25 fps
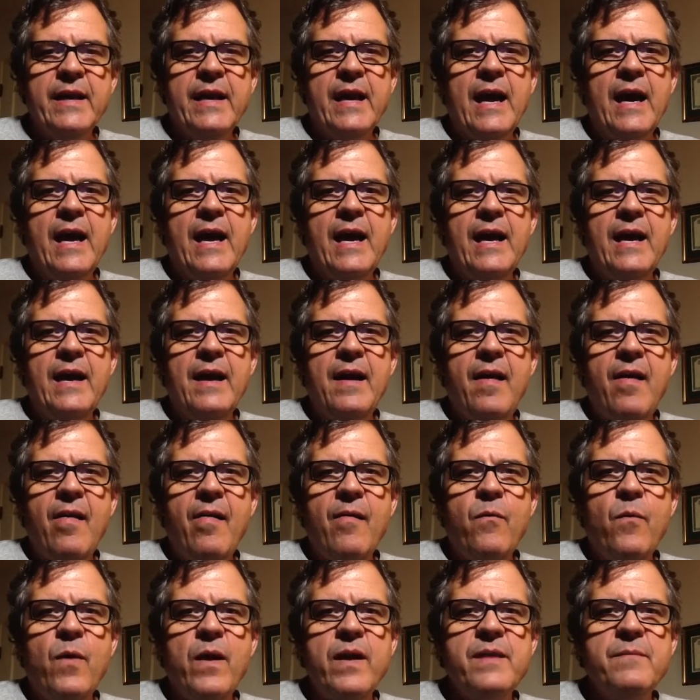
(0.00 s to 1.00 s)
I
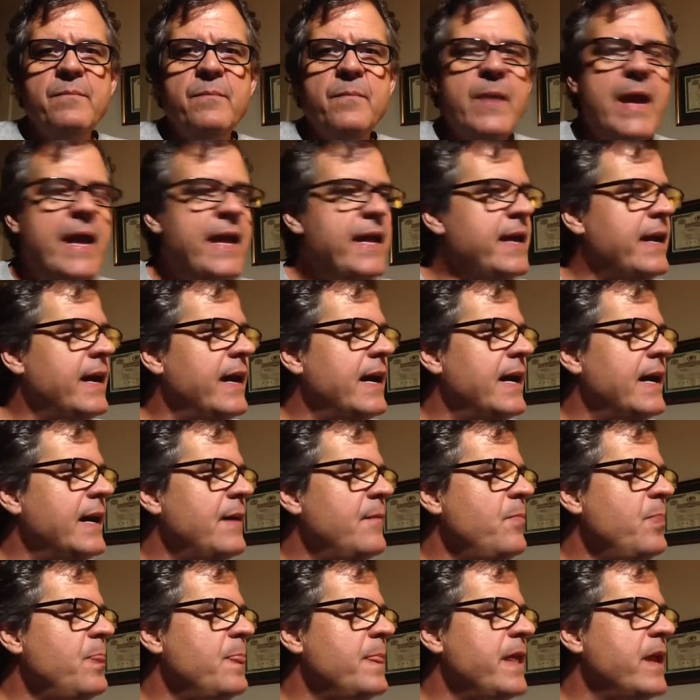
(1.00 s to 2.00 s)
want to make
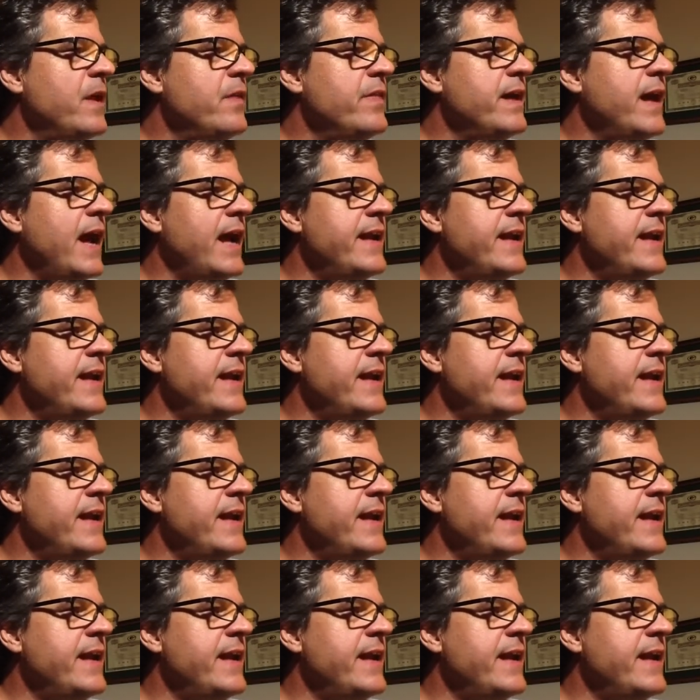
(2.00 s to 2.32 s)
the